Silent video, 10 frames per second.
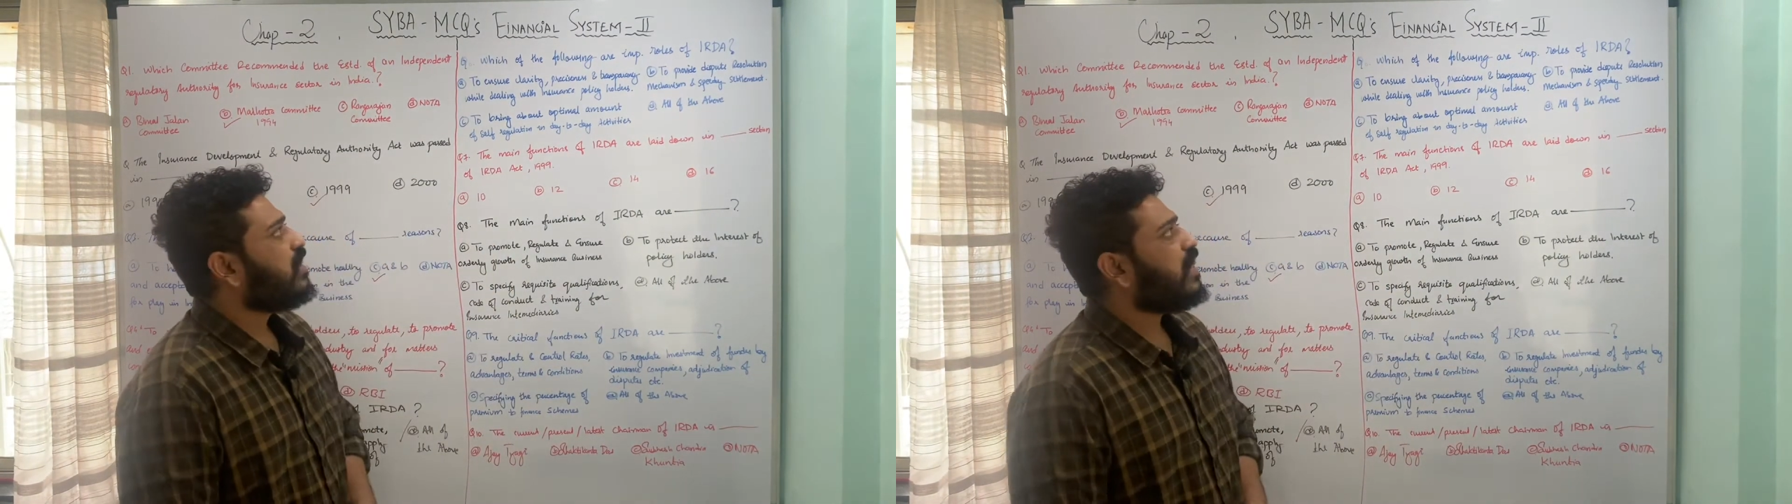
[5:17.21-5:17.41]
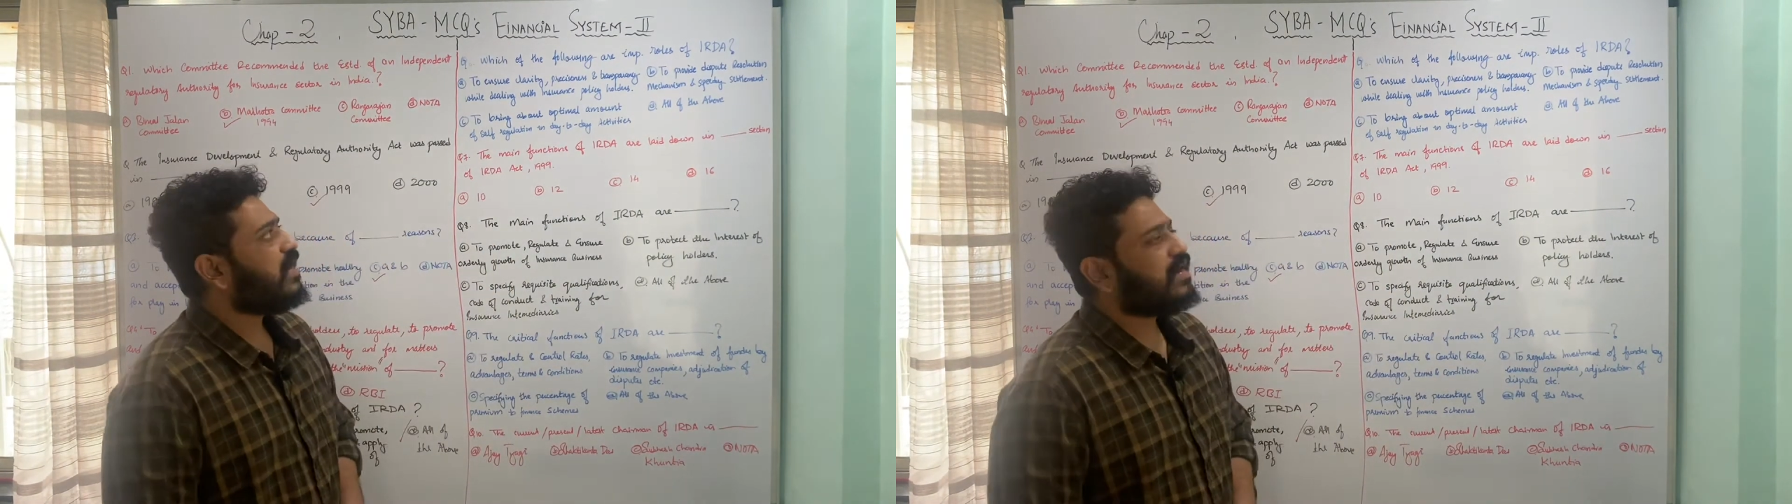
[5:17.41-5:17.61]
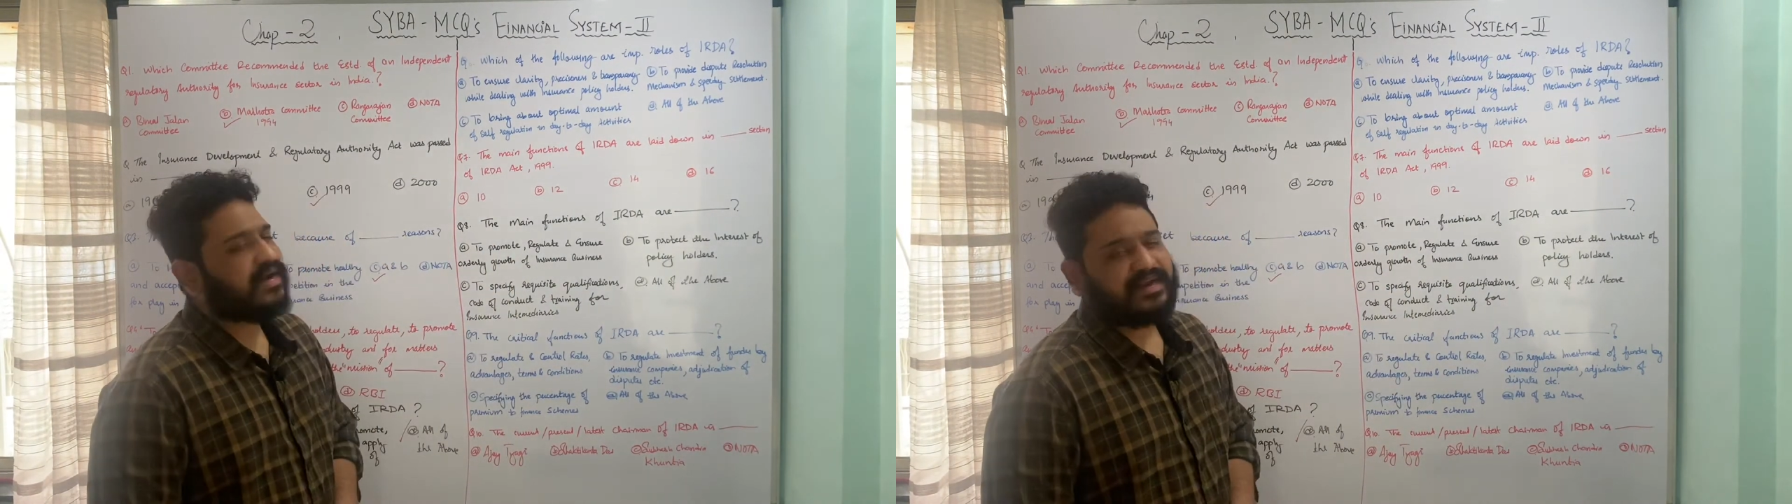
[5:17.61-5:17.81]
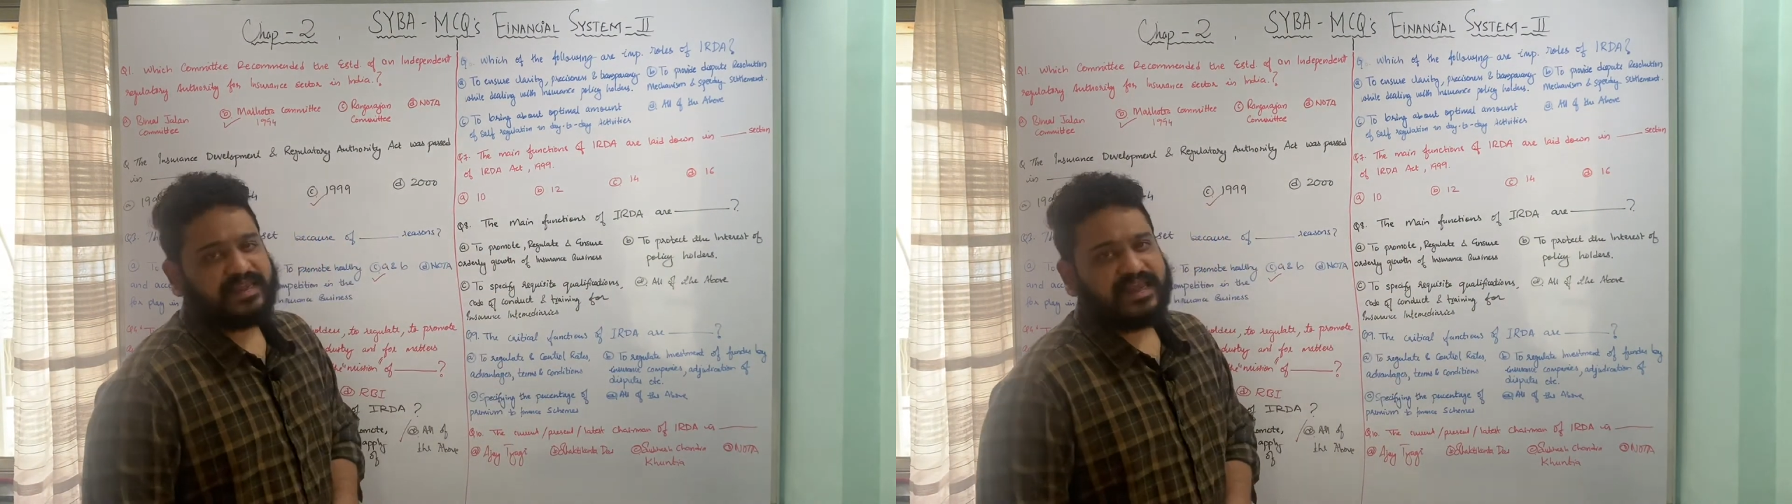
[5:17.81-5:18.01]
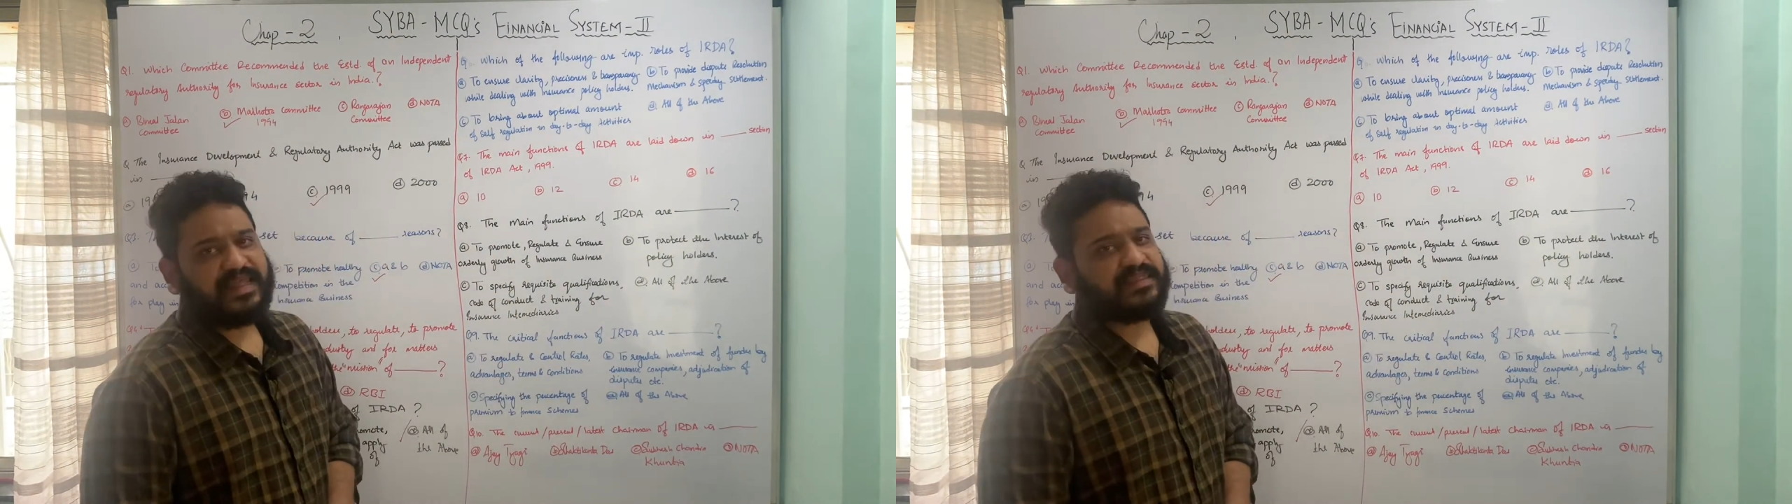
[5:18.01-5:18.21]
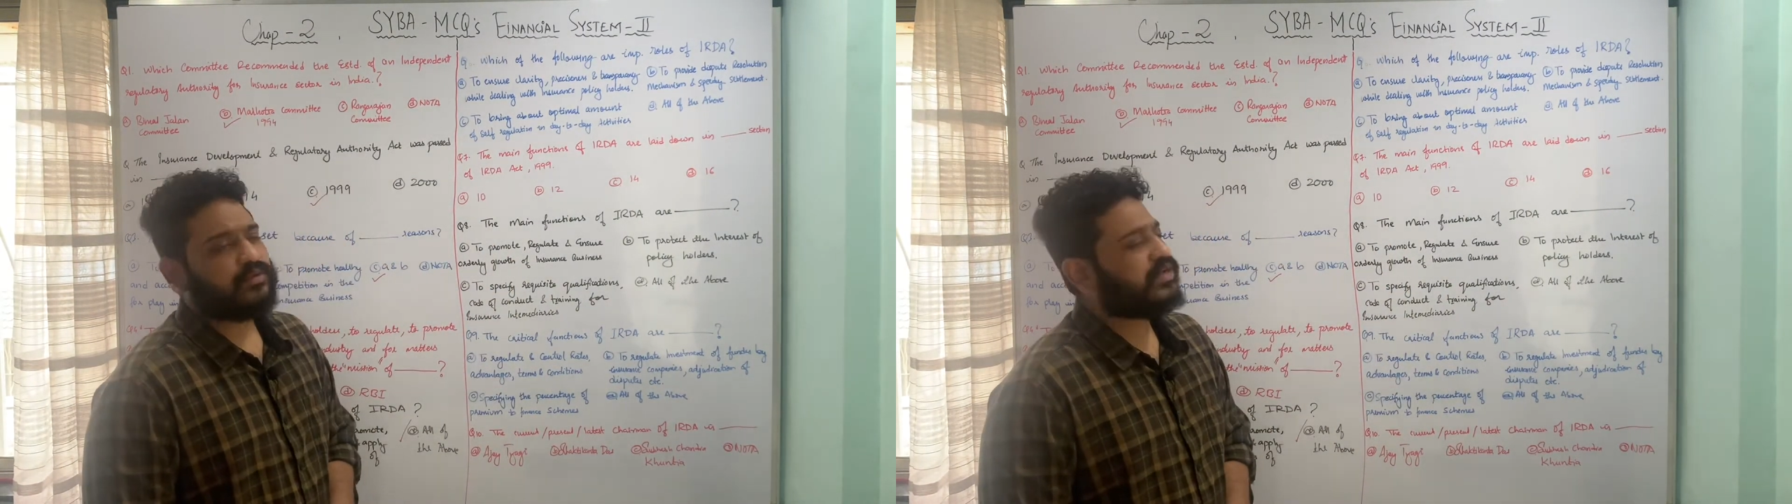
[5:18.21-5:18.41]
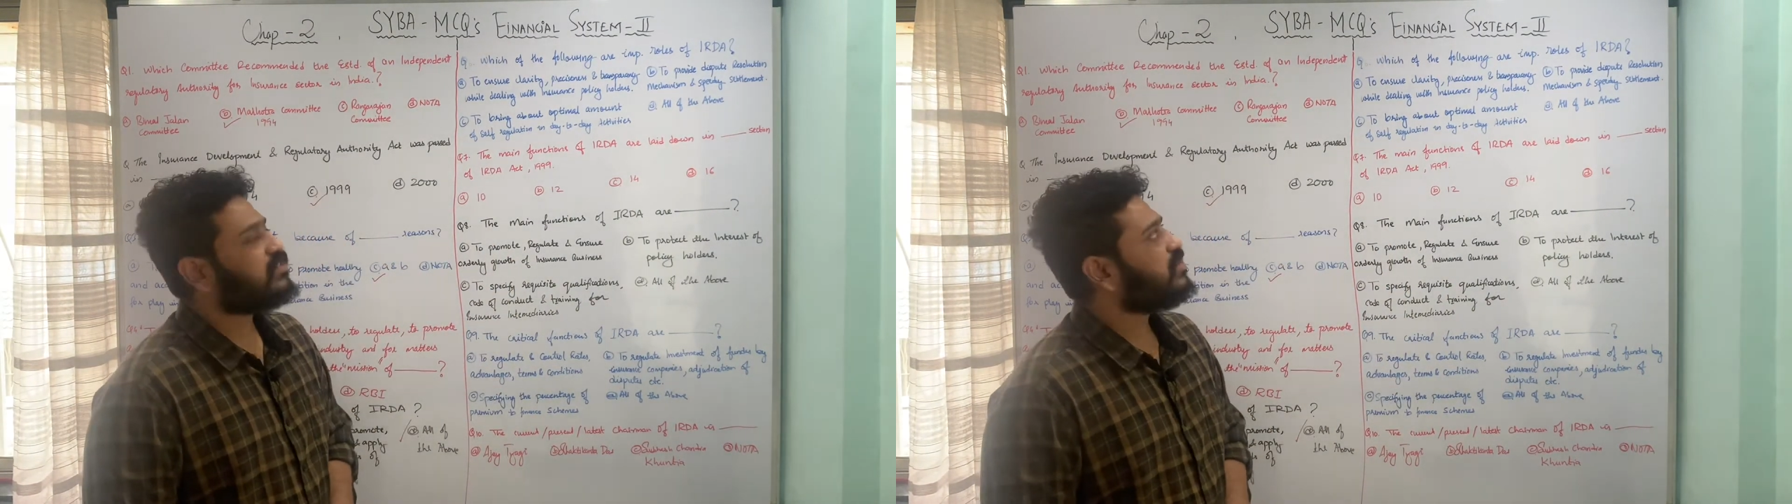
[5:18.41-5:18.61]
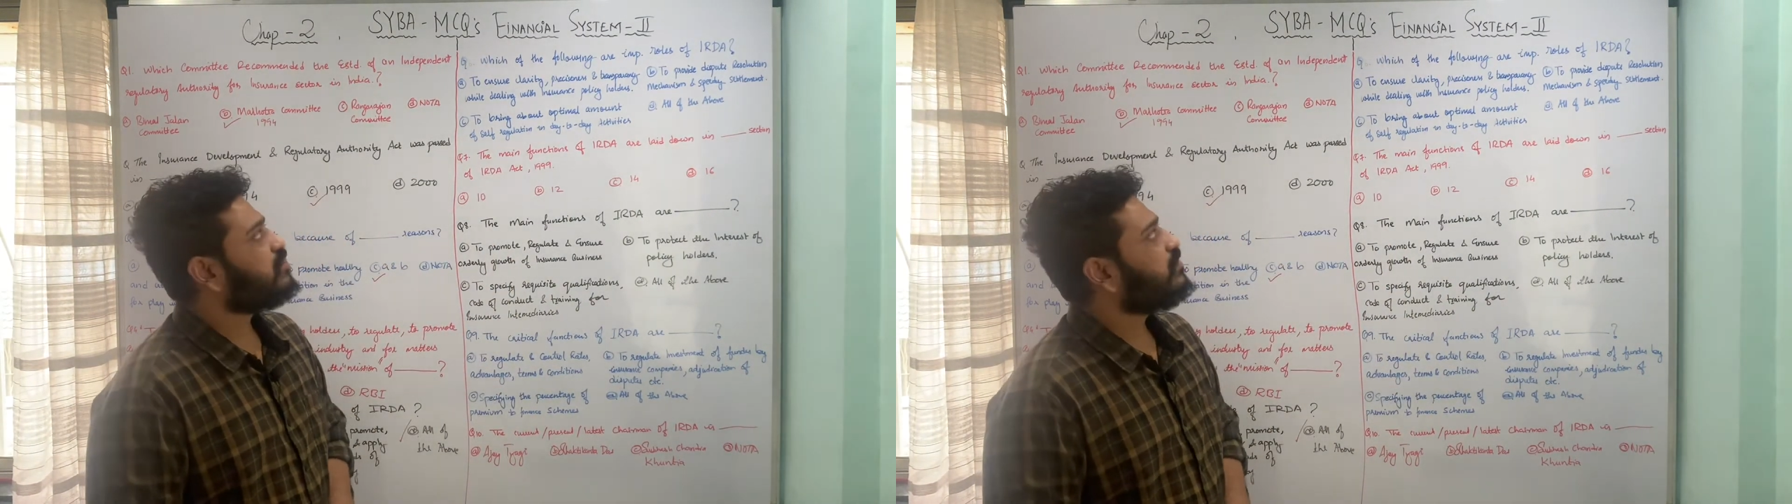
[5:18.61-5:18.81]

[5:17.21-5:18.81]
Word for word: IRDA and the question is